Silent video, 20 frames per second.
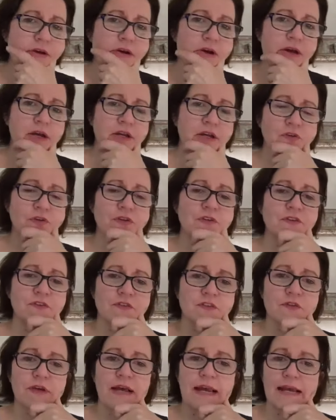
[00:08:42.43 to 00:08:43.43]
Uh, are you going to
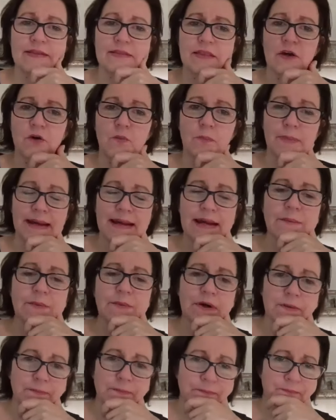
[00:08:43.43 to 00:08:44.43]
still hang that on
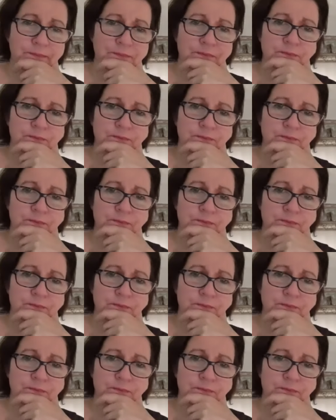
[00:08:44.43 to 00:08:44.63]
power?